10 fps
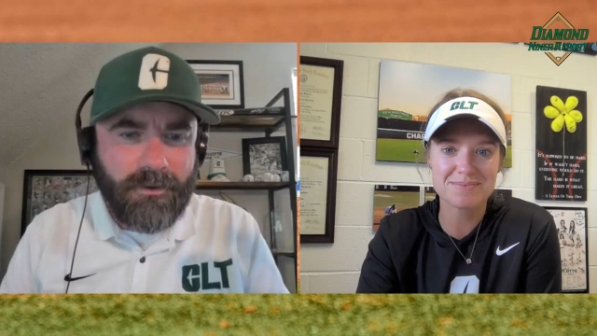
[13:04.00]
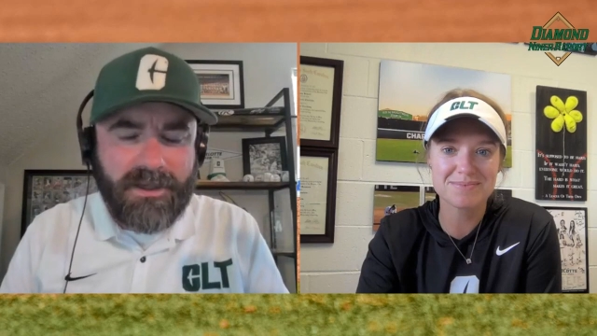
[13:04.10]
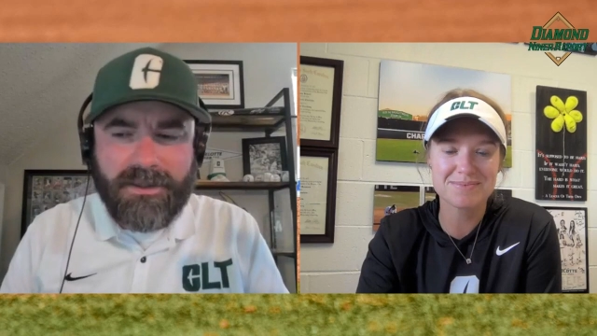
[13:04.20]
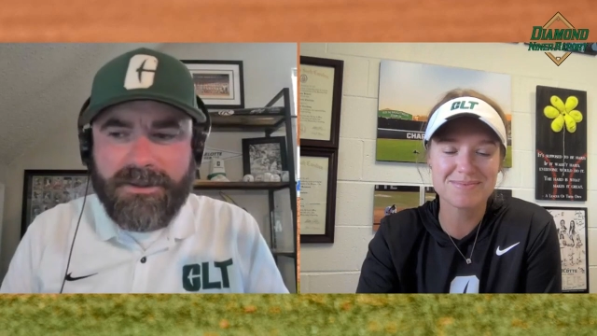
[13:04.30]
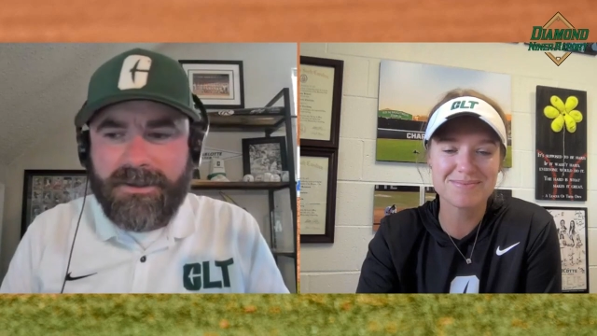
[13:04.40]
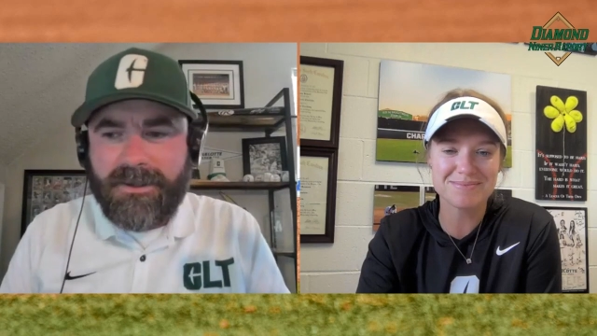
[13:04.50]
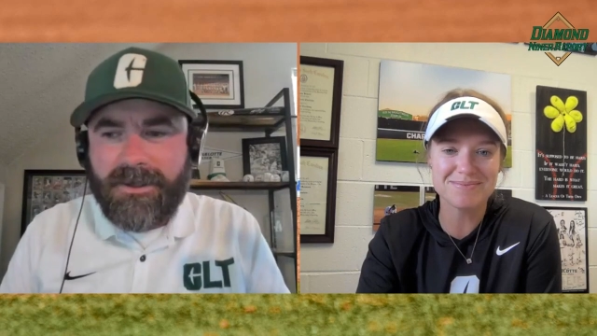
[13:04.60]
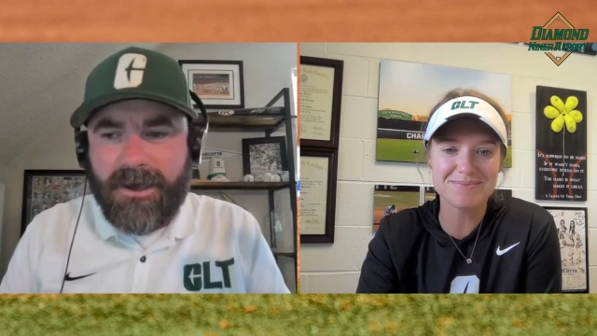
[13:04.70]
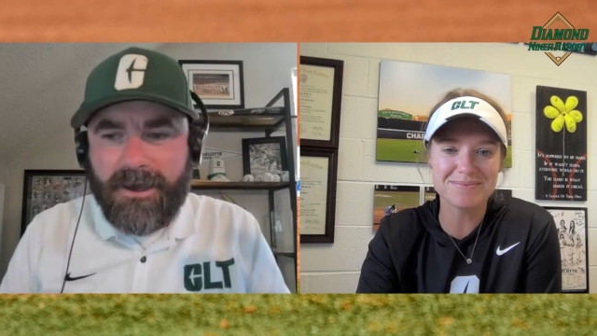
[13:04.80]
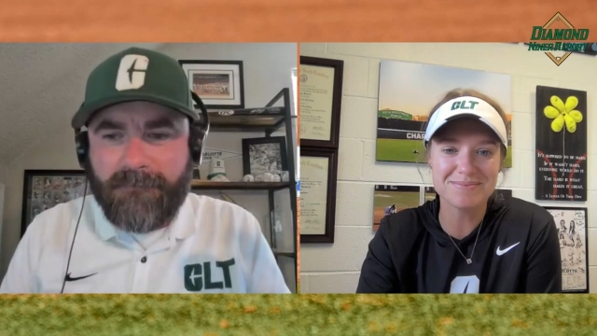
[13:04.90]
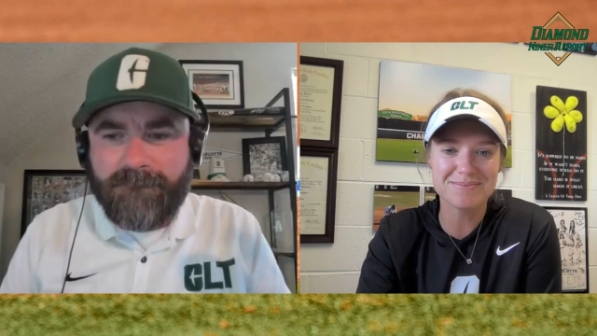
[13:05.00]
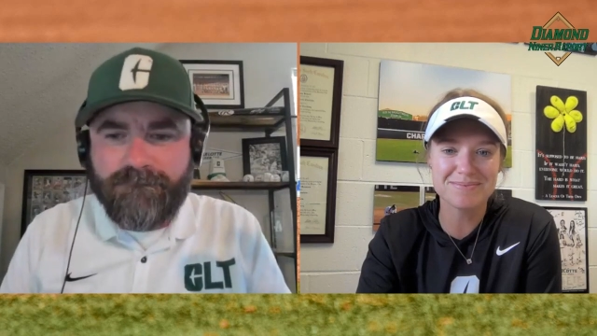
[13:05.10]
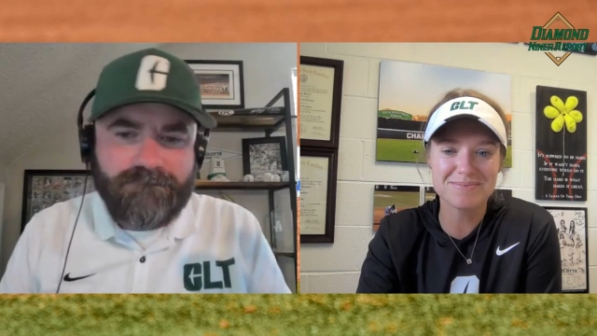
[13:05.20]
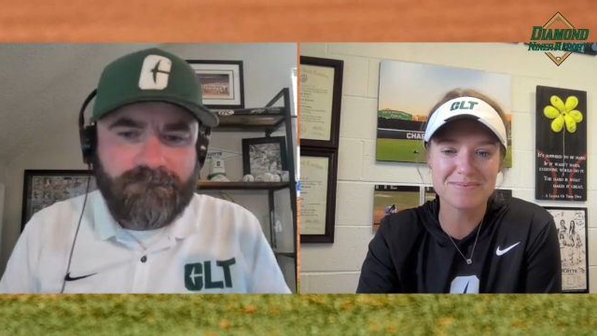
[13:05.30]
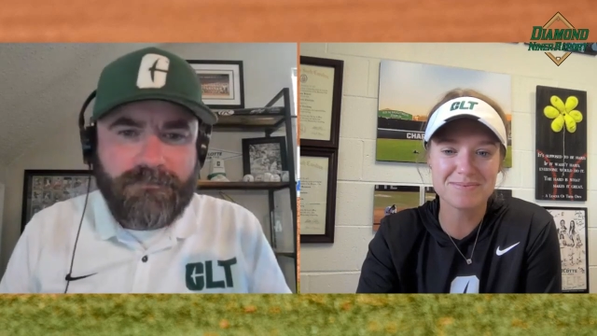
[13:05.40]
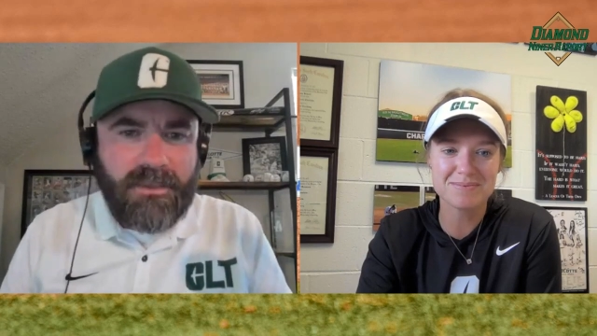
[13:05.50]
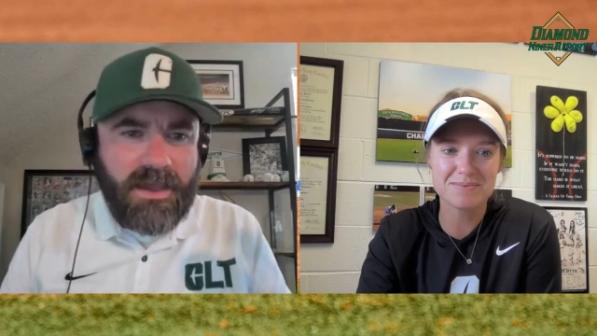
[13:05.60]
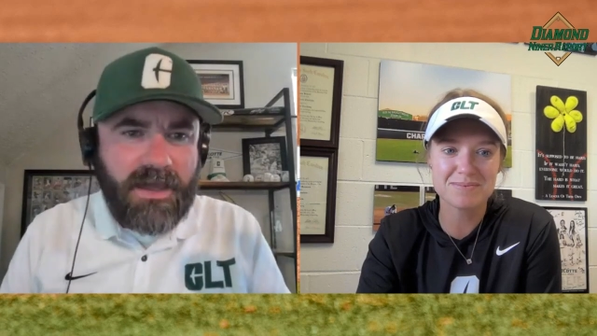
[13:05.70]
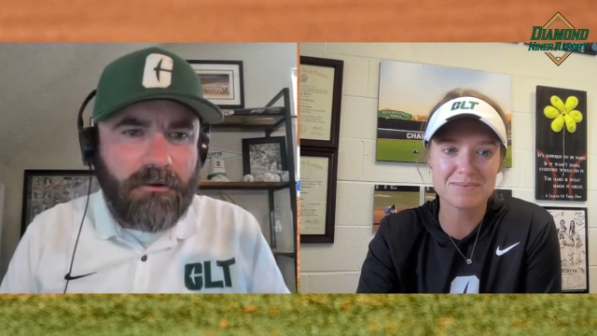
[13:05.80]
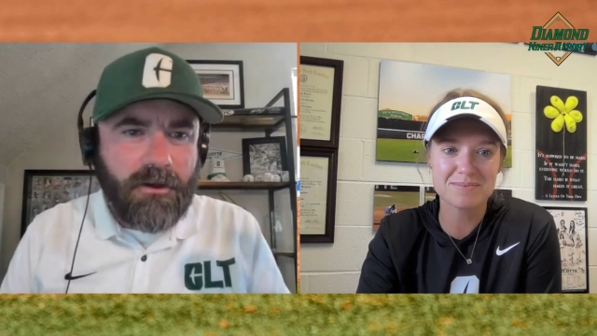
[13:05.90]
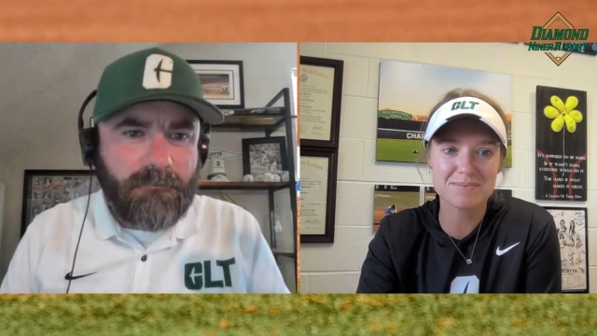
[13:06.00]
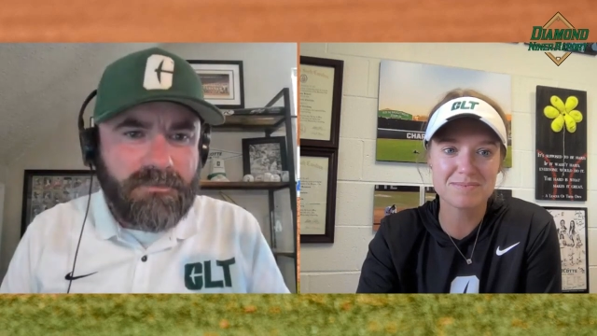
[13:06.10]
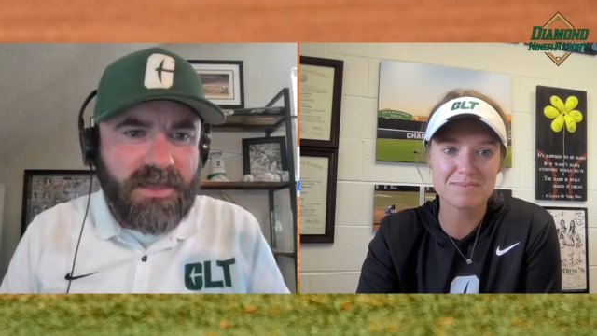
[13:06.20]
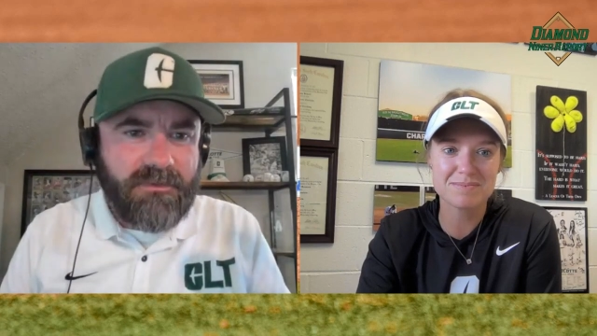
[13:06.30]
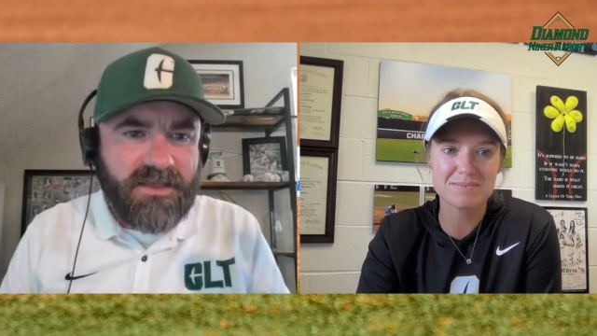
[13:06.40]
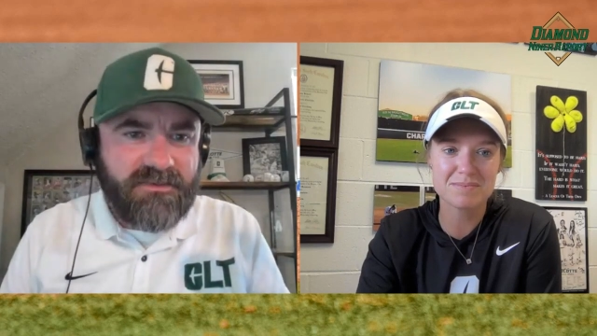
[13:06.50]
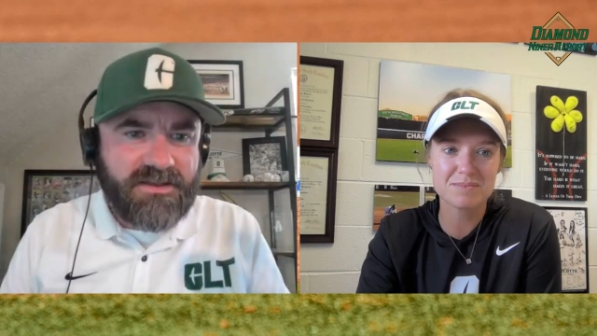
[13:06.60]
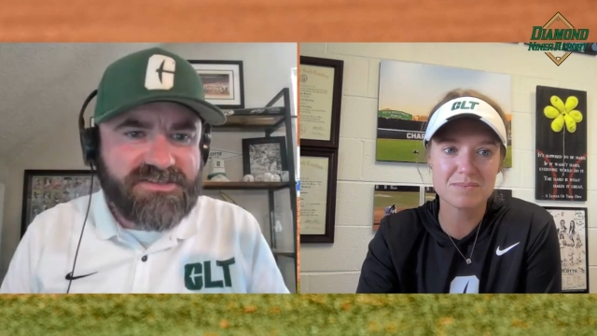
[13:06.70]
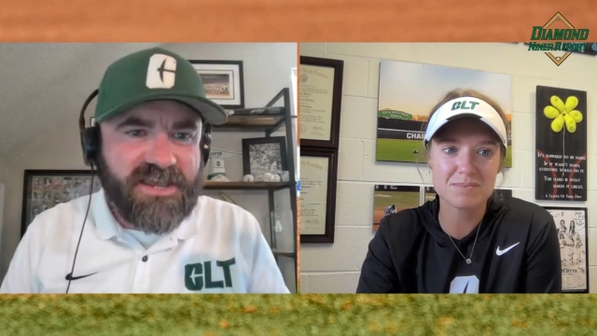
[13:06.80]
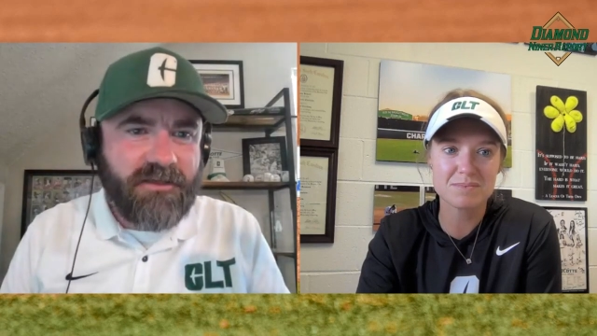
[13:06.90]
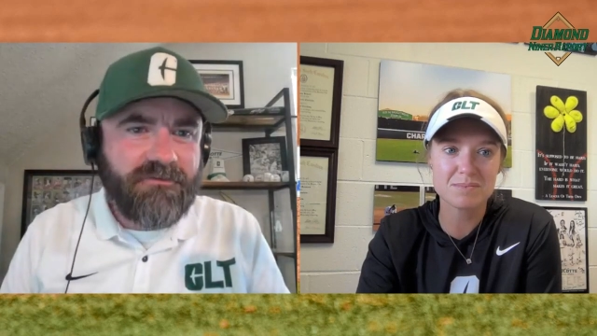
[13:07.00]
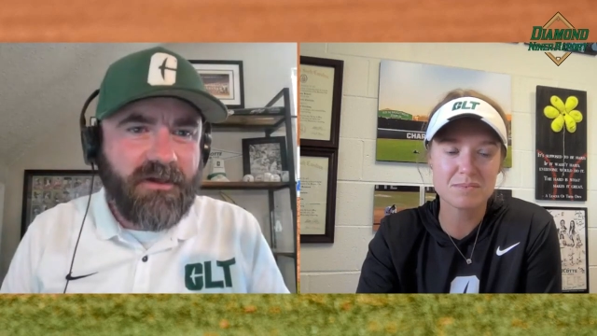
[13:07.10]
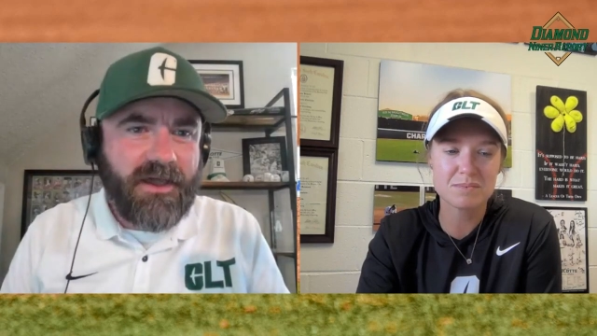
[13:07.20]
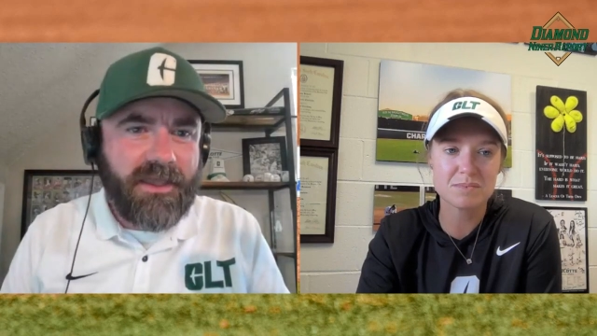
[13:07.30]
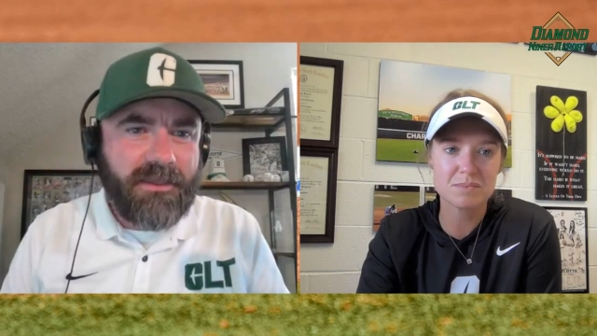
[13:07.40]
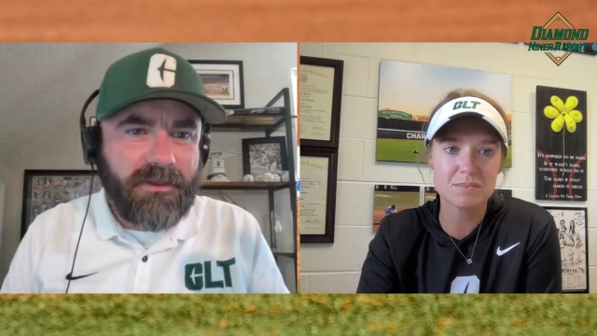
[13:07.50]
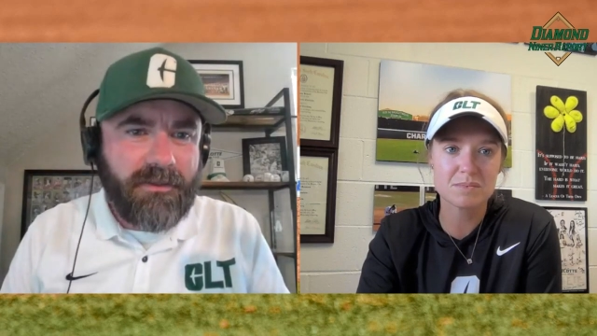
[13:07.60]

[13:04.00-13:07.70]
Speaker 1: but mm-hmm. um, mm -hmm. I don't know that that that sounds like